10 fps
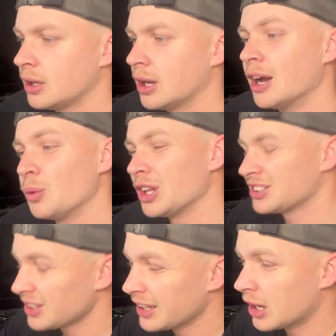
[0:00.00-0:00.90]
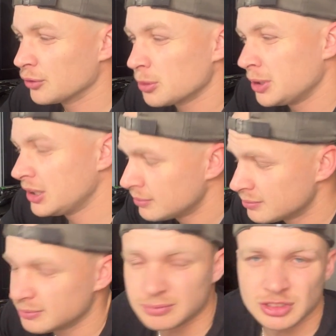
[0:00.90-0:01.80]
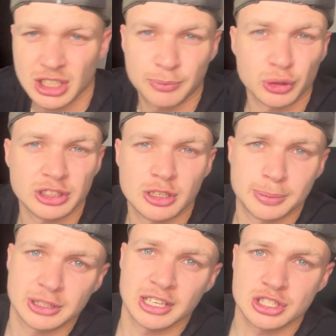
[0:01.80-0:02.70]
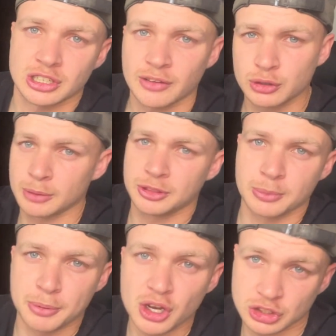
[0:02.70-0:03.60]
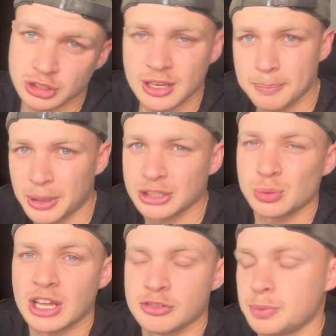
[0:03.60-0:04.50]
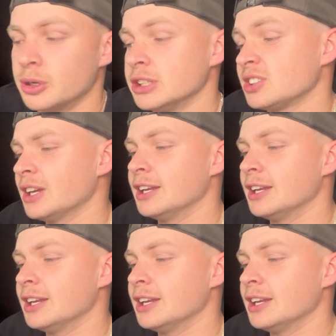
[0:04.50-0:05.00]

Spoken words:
Well, I say comfortably. It's up for interpretation. I've got the Boks by 12 points.